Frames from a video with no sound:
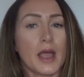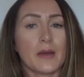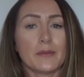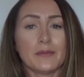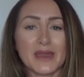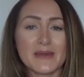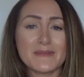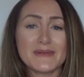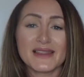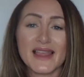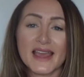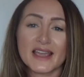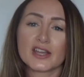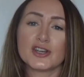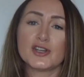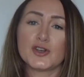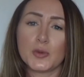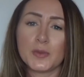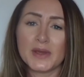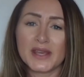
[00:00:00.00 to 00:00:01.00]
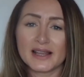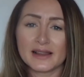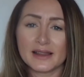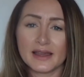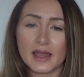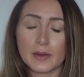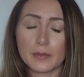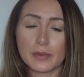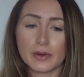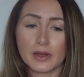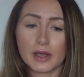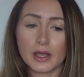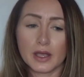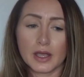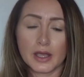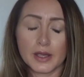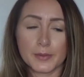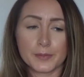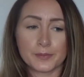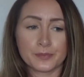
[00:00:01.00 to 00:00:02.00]
Maybe like a dummy clip.
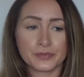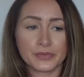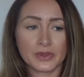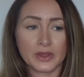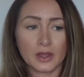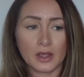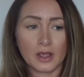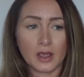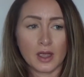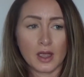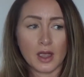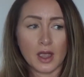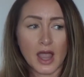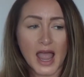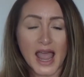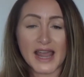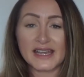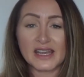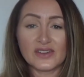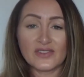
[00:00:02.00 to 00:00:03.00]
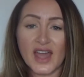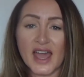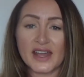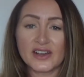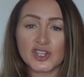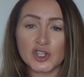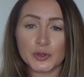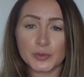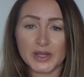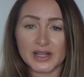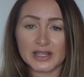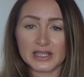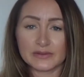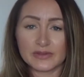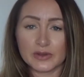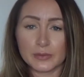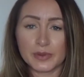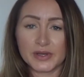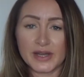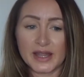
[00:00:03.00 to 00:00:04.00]
I'd never had a dummy clip
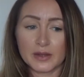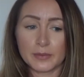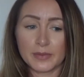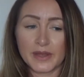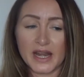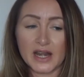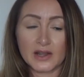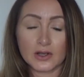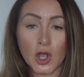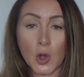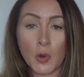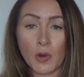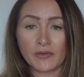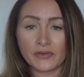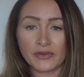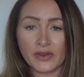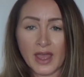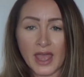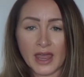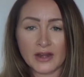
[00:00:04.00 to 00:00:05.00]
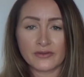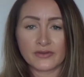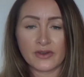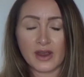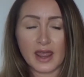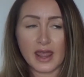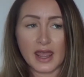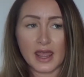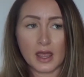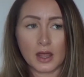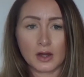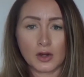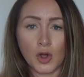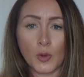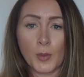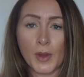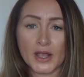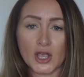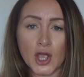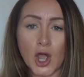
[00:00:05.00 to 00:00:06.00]
for Penelope, and I got one for Henry, and
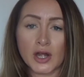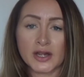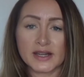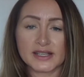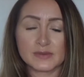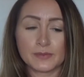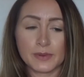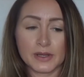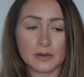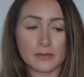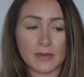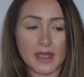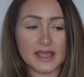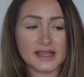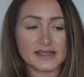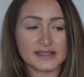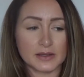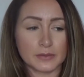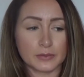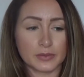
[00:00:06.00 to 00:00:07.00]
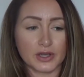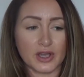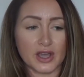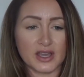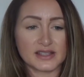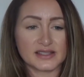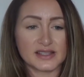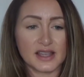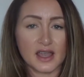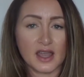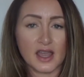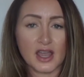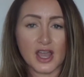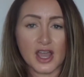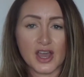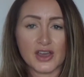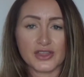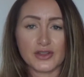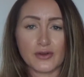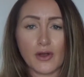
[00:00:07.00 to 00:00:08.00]
oh my god, it's been amazing, because
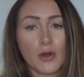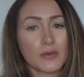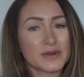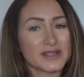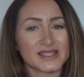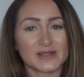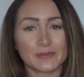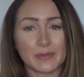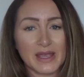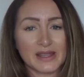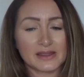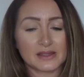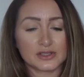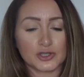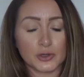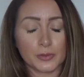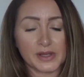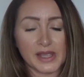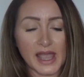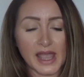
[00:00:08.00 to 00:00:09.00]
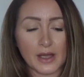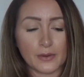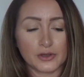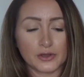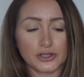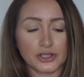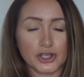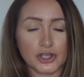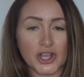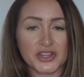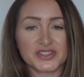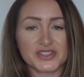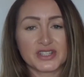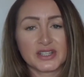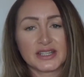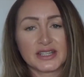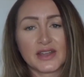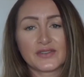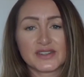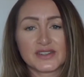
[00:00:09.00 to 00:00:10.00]
they're always spitting the dummy out and you're
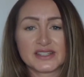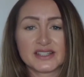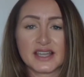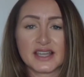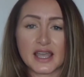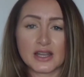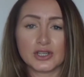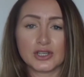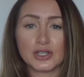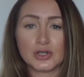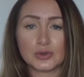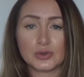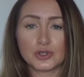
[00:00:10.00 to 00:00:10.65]
constantly having to get new